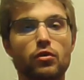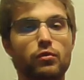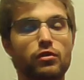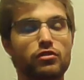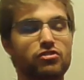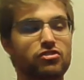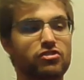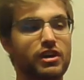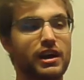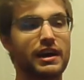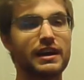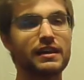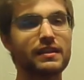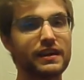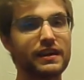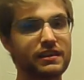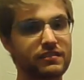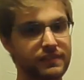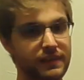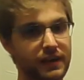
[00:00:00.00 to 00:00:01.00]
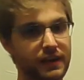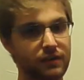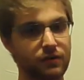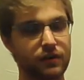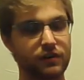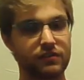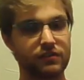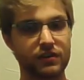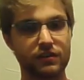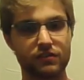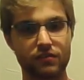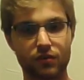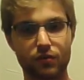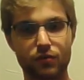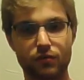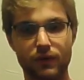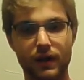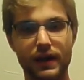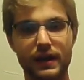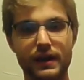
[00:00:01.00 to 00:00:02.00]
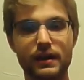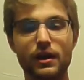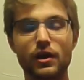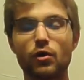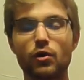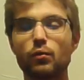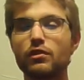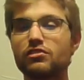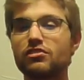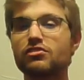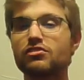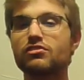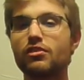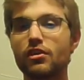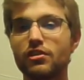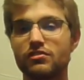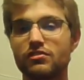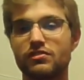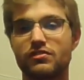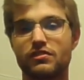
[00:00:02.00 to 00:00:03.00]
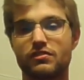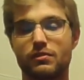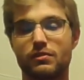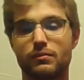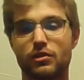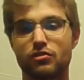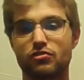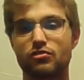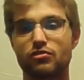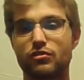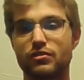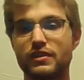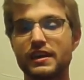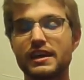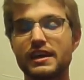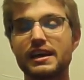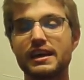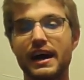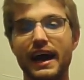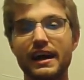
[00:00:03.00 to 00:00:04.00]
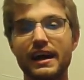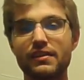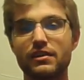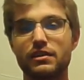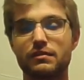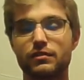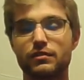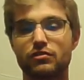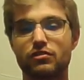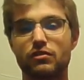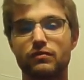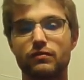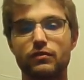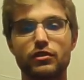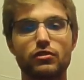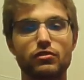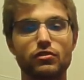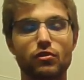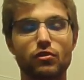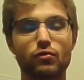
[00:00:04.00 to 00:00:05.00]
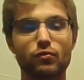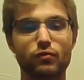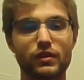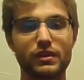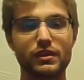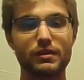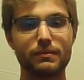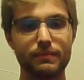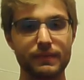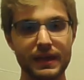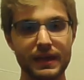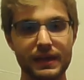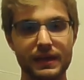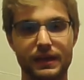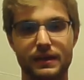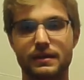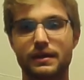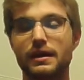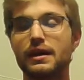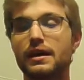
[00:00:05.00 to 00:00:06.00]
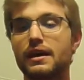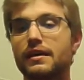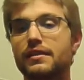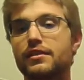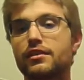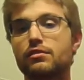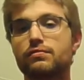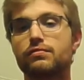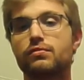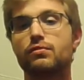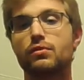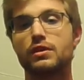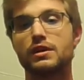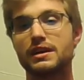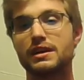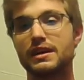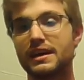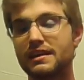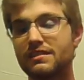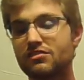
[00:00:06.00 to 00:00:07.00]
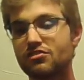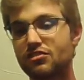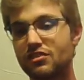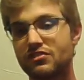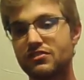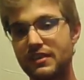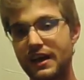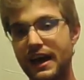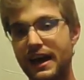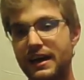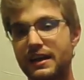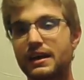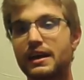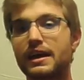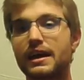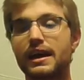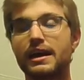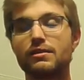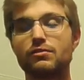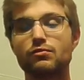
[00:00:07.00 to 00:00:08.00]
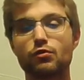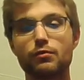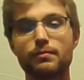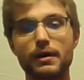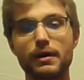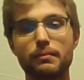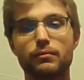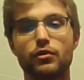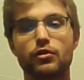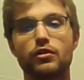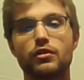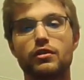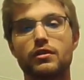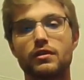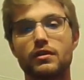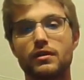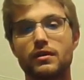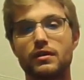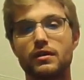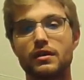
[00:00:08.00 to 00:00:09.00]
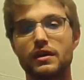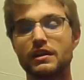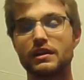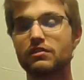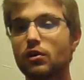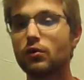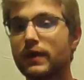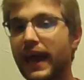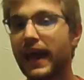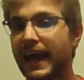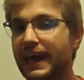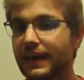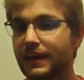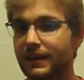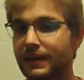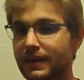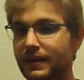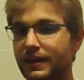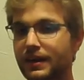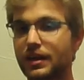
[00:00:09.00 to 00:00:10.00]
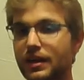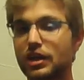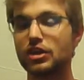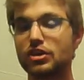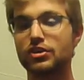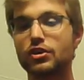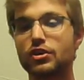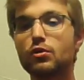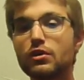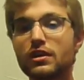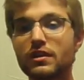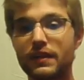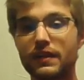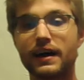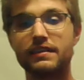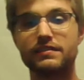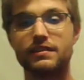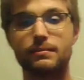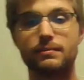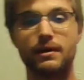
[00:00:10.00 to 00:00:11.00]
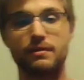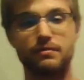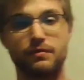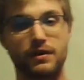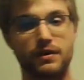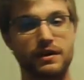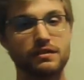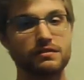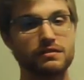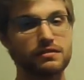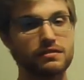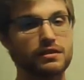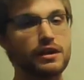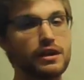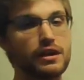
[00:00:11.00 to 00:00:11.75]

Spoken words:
which is kind of like steroids in its own right, which is narcissism, because you're thinking highly of yourself when you don't really mean it. Therefore, it's just that. And remember, it's okay. Utilize it, my friends.